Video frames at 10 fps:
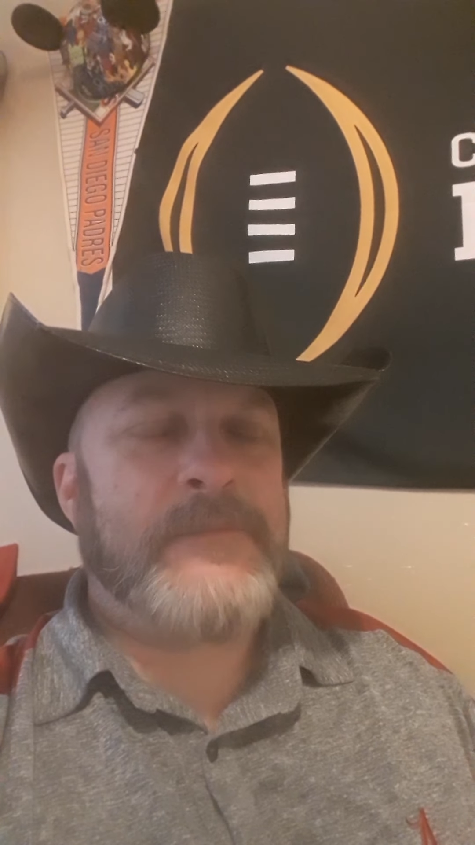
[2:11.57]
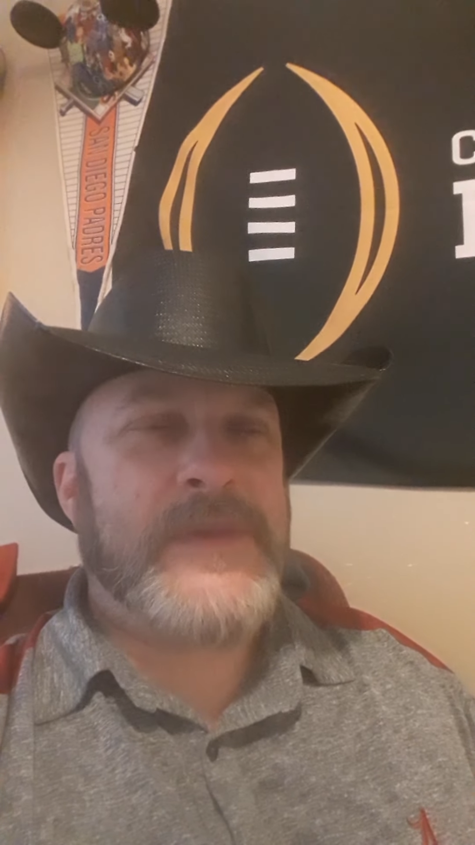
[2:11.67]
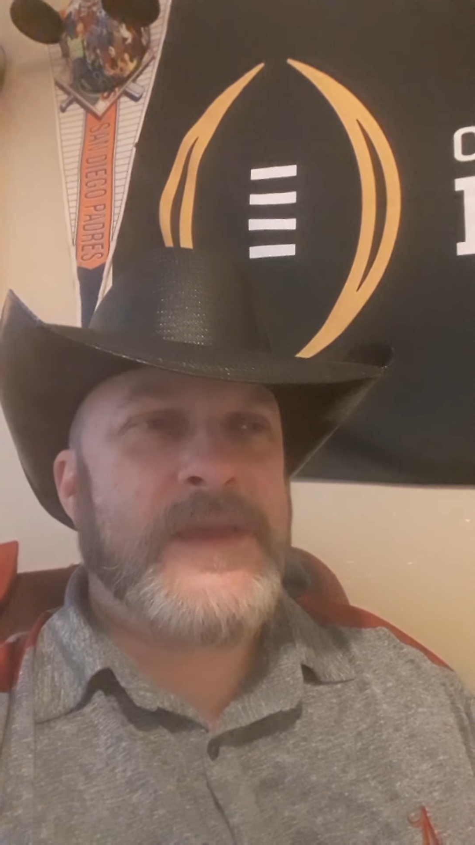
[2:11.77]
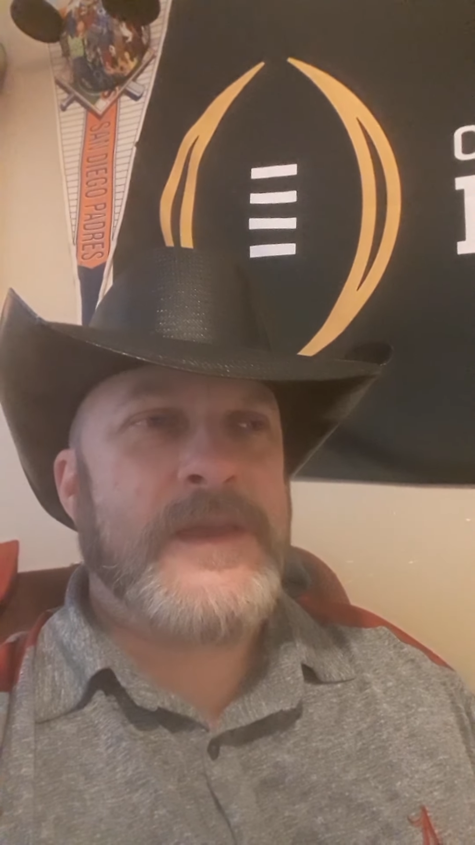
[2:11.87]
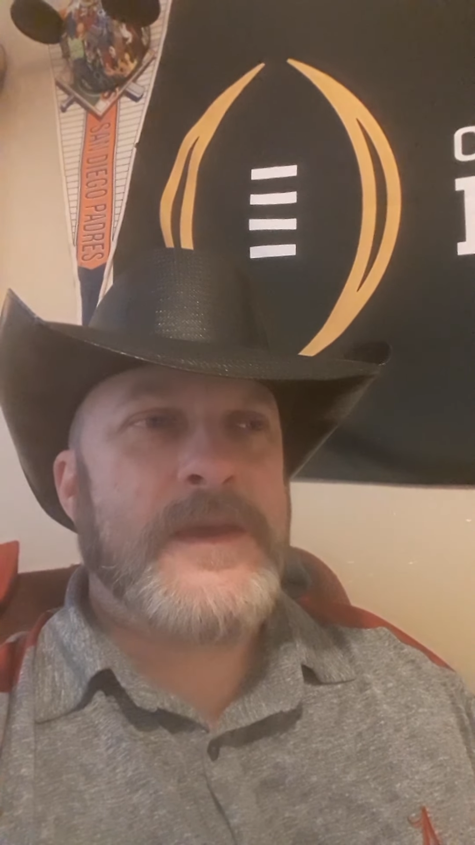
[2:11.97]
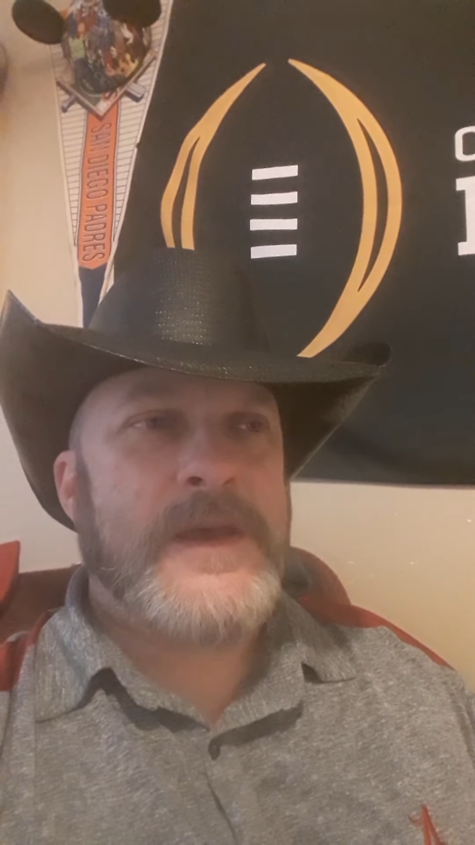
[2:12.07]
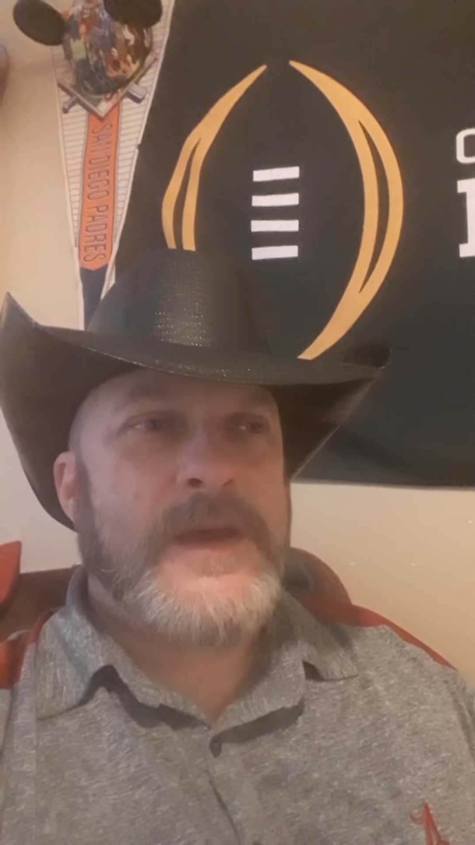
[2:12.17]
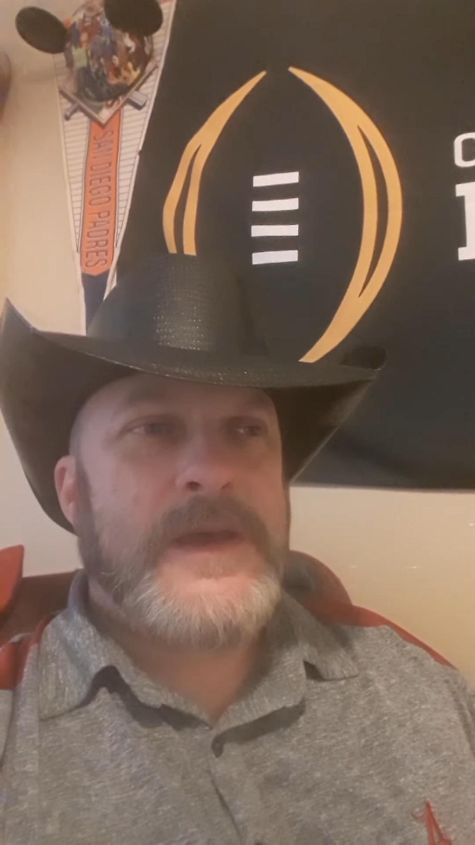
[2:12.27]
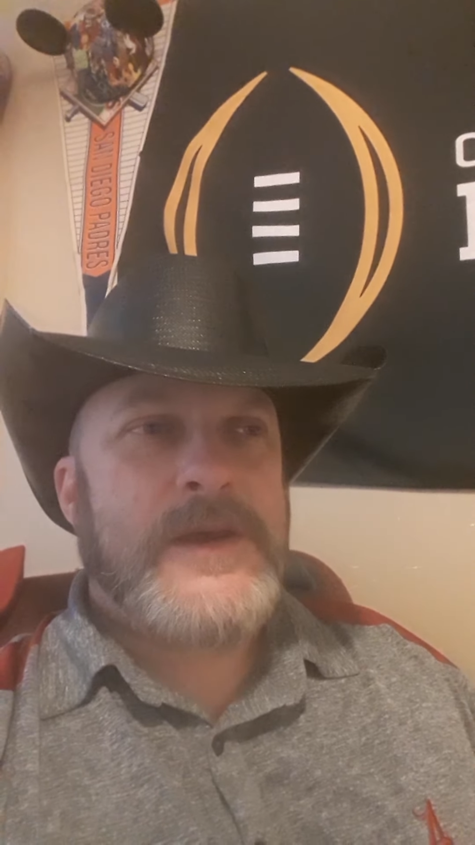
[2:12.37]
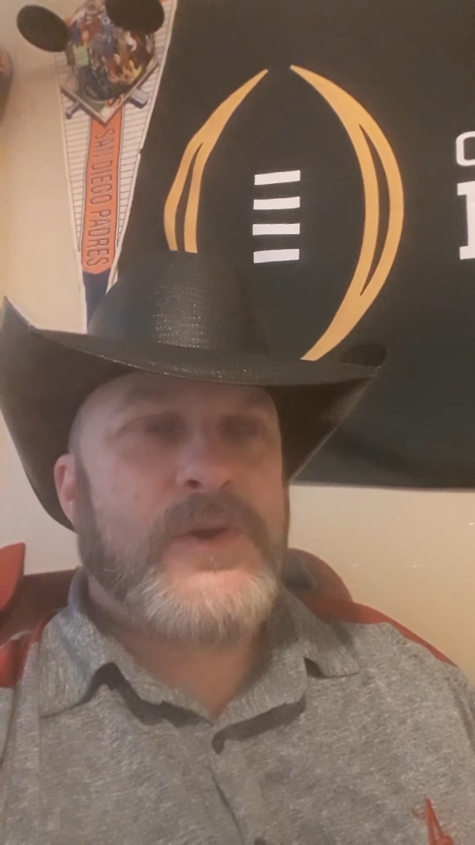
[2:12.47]
be
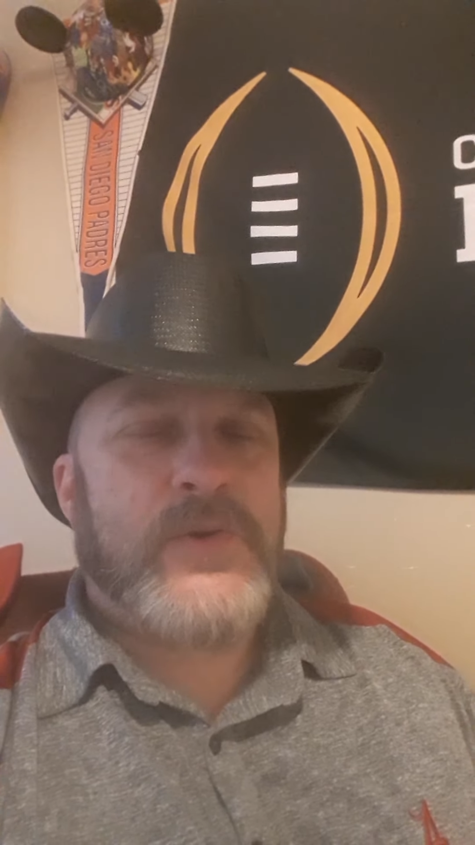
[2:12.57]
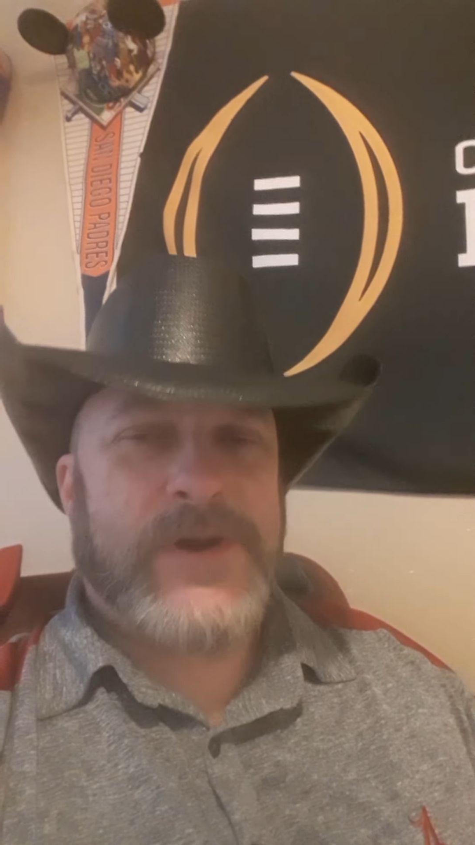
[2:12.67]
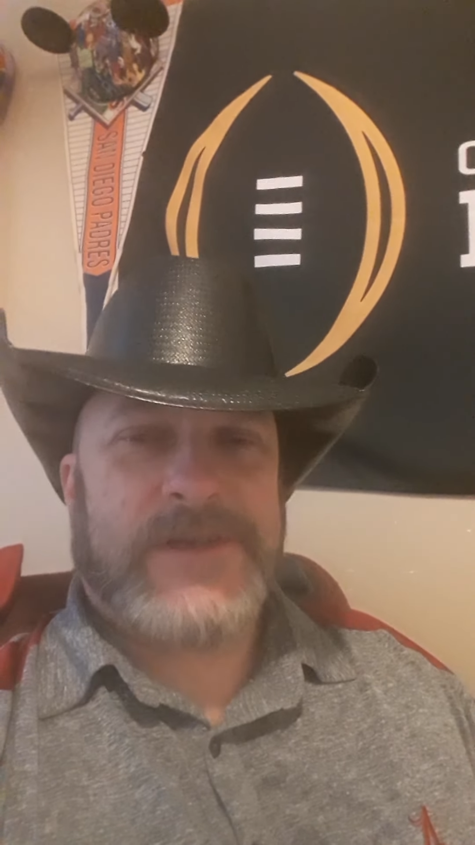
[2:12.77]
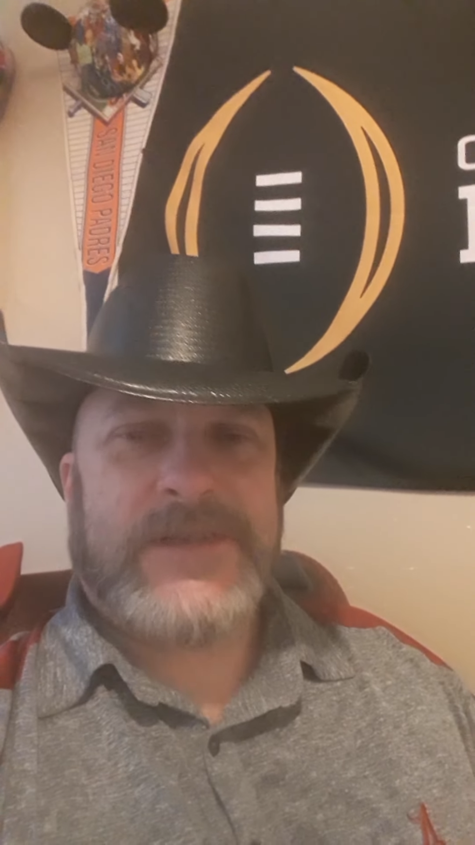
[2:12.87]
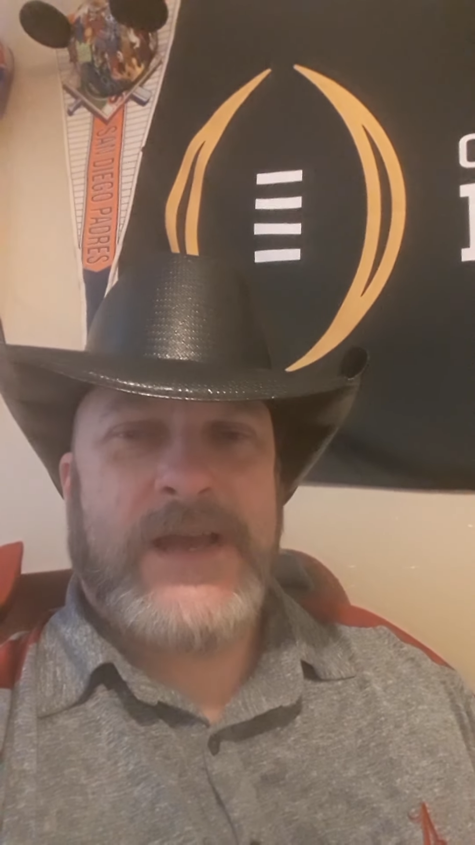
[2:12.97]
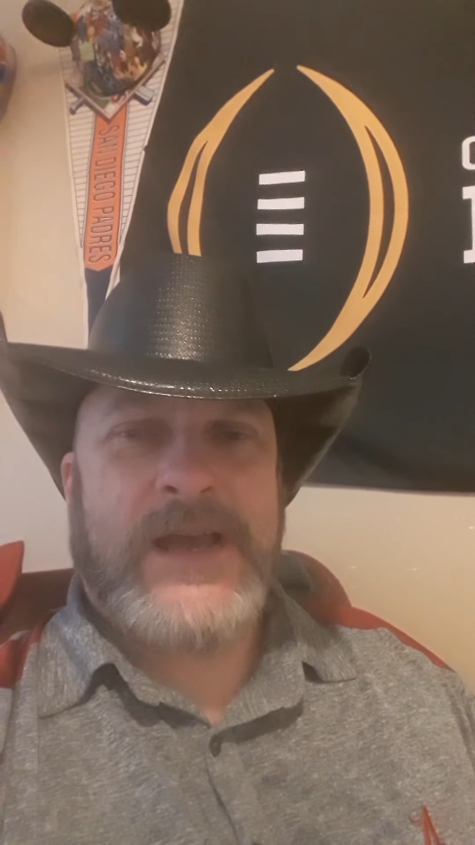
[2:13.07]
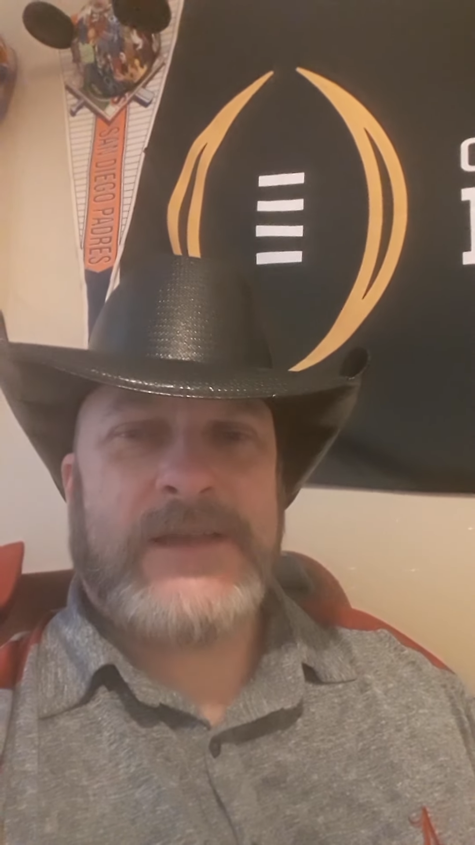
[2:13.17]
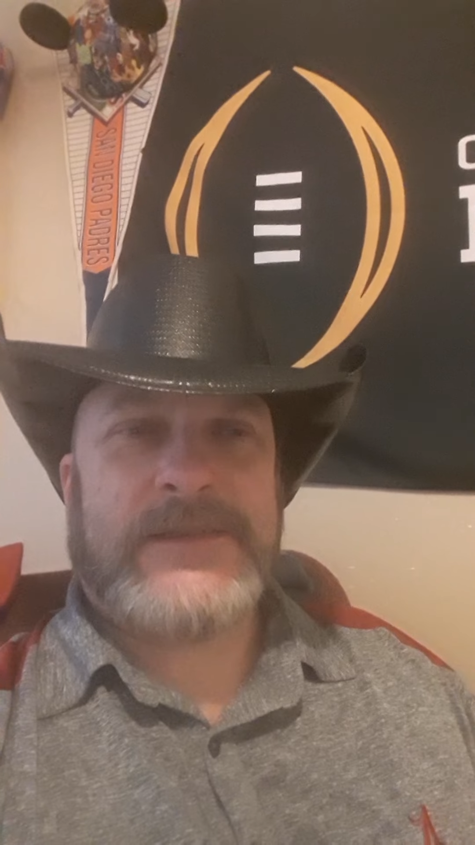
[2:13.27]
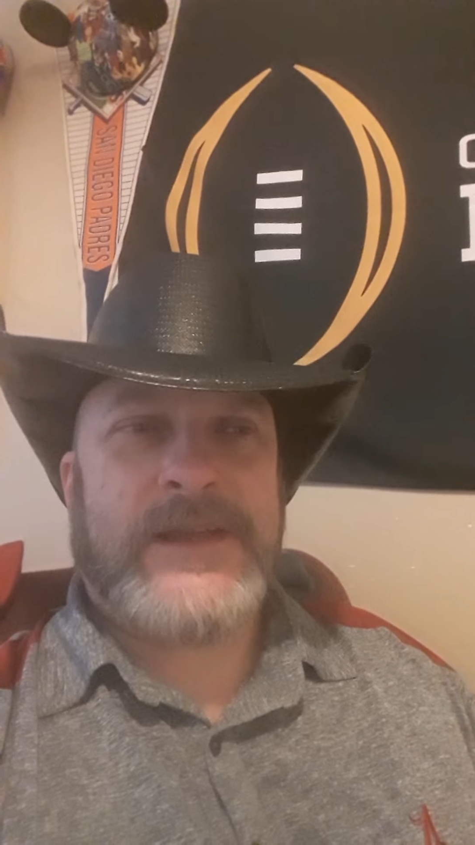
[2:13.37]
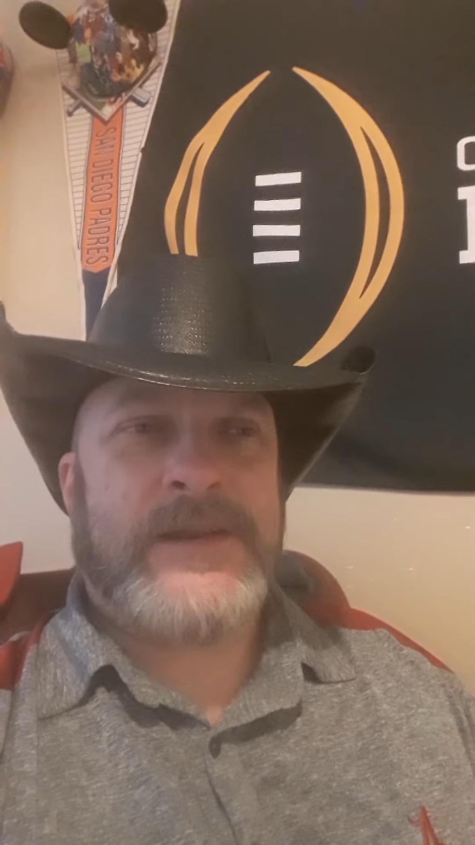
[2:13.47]
criticized,